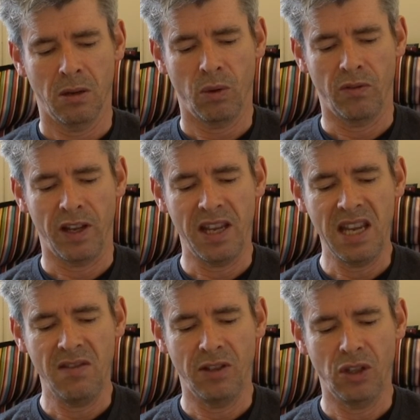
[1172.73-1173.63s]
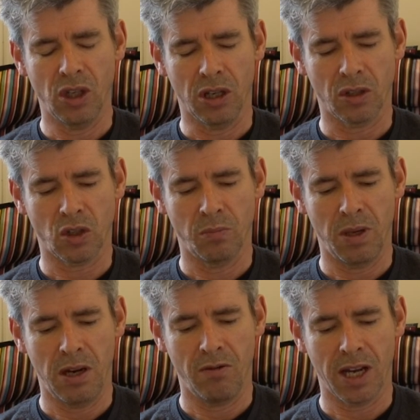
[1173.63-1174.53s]
We've even dug
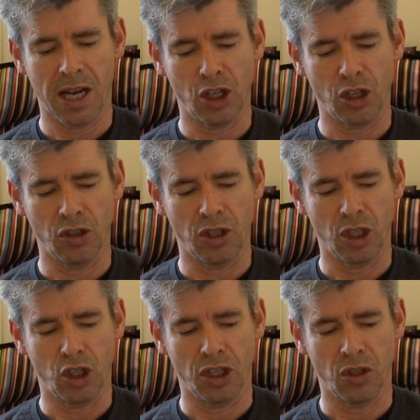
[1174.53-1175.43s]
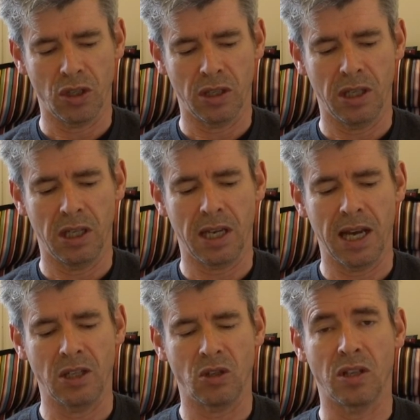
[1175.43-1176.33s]
some irrigation ditches in
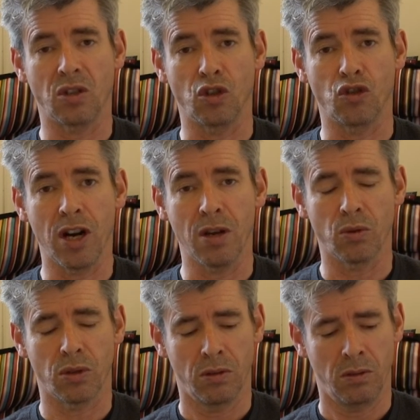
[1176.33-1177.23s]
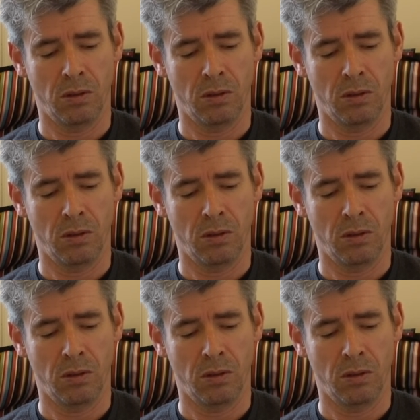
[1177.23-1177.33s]
case there's a drought.